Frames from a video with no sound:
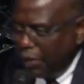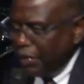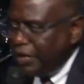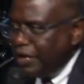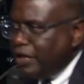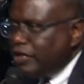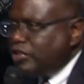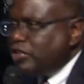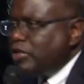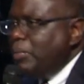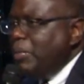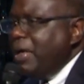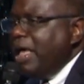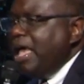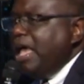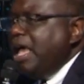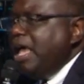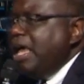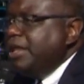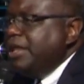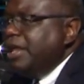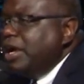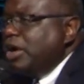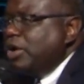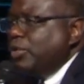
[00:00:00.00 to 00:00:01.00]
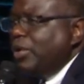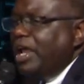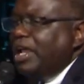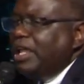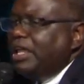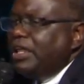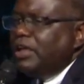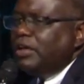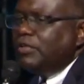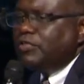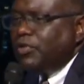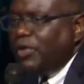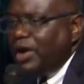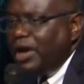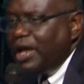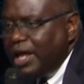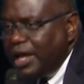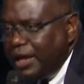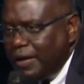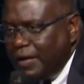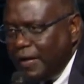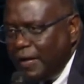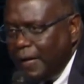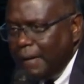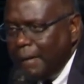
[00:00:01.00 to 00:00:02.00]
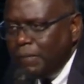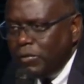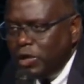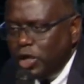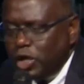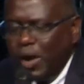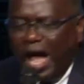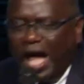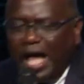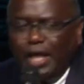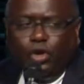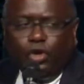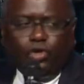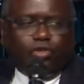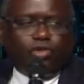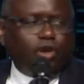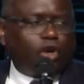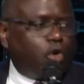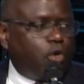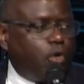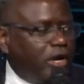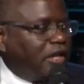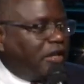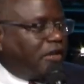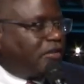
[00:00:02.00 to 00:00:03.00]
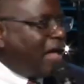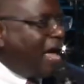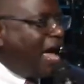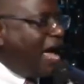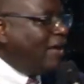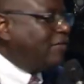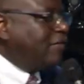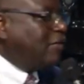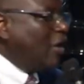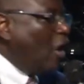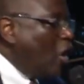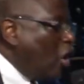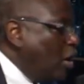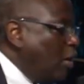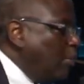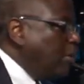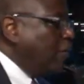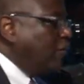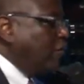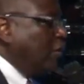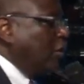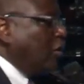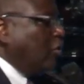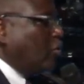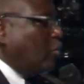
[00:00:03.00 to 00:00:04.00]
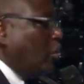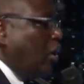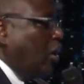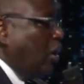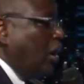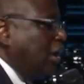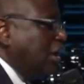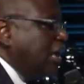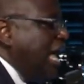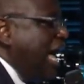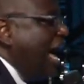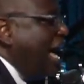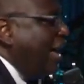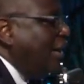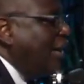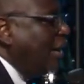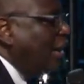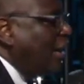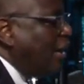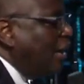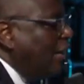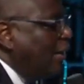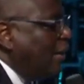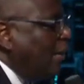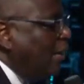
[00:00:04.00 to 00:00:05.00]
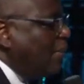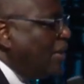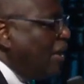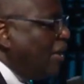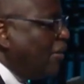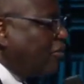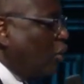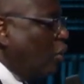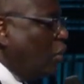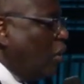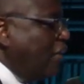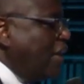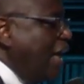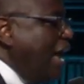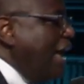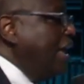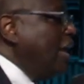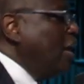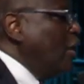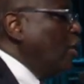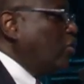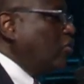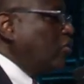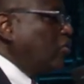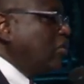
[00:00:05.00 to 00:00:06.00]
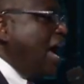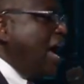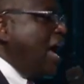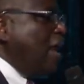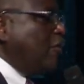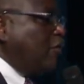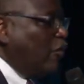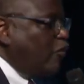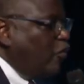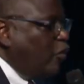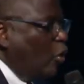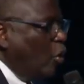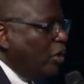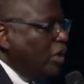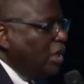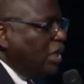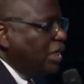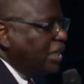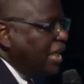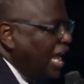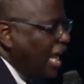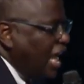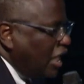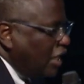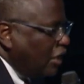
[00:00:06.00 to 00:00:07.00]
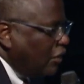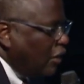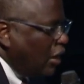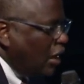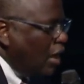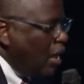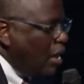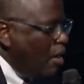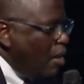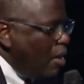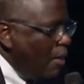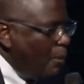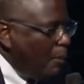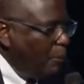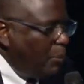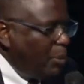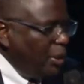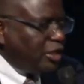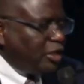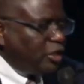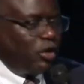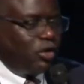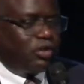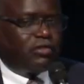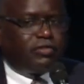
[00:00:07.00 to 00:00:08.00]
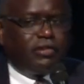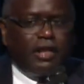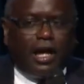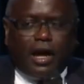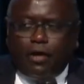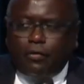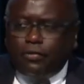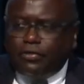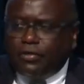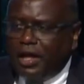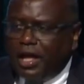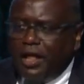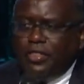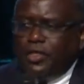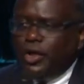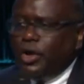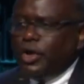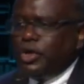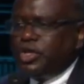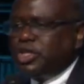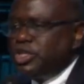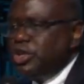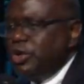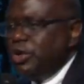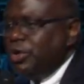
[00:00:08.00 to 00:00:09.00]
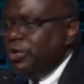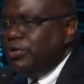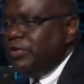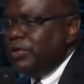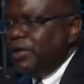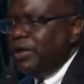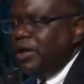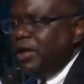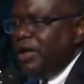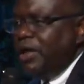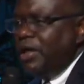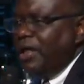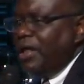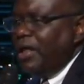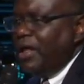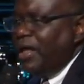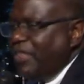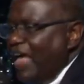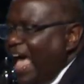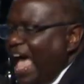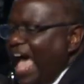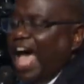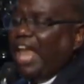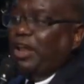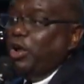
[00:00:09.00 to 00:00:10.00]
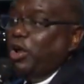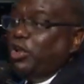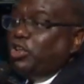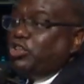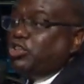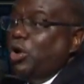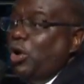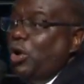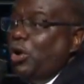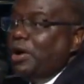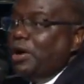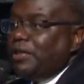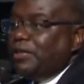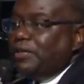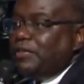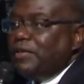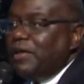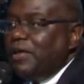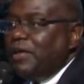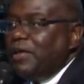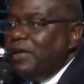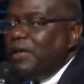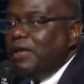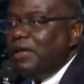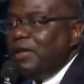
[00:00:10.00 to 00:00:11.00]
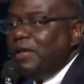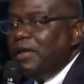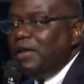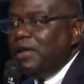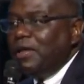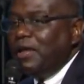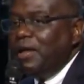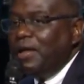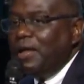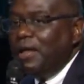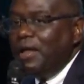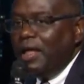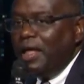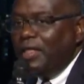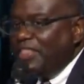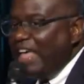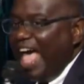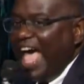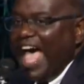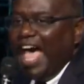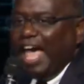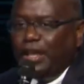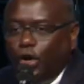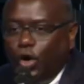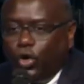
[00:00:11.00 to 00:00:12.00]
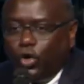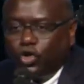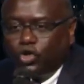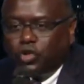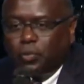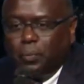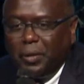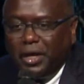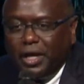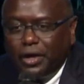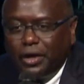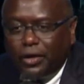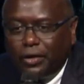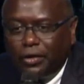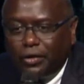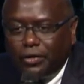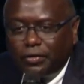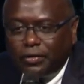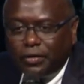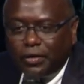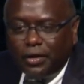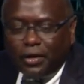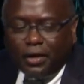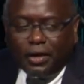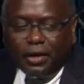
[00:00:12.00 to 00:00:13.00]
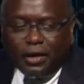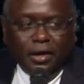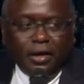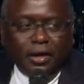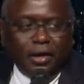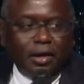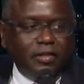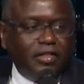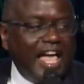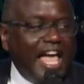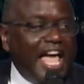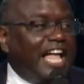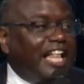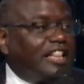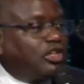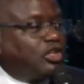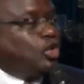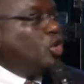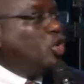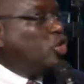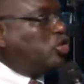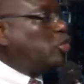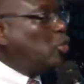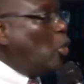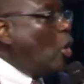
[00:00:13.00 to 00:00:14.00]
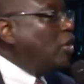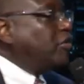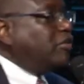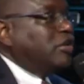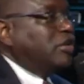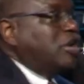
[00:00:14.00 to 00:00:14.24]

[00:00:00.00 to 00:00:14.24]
were dismayed and greatly afraid. You know, I used to criticize the army of Israel a lot that stood on that hillside for 40 days. Put yourselves in their shoes. They had no swords, they had no spears. They had two swords